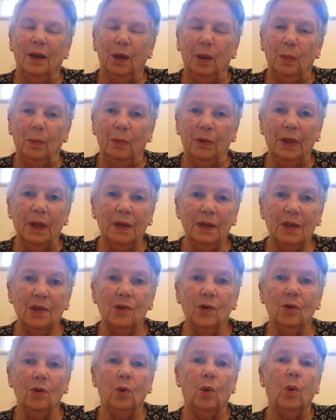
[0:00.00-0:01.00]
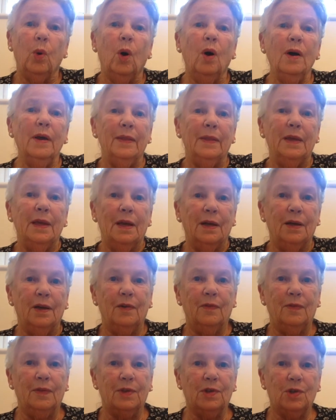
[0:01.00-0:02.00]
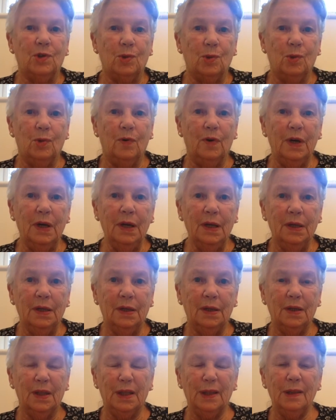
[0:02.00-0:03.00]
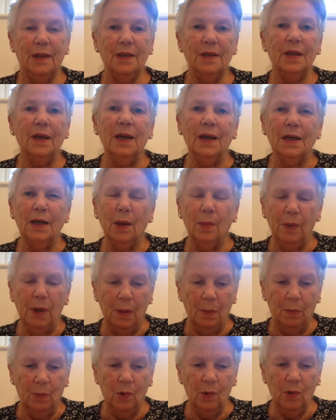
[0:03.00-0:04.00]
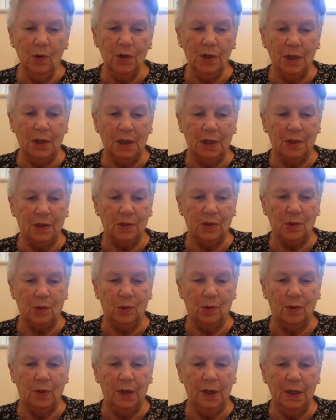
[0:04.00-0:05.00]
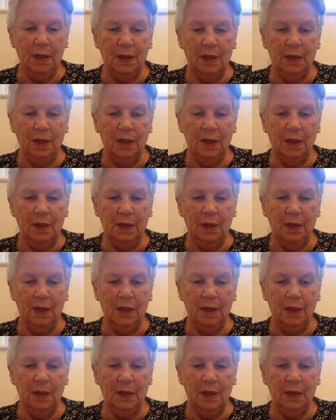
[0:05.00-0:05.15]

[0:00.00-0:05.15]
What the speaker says: But that's not quite the end of the story. There's a little bit more to this story.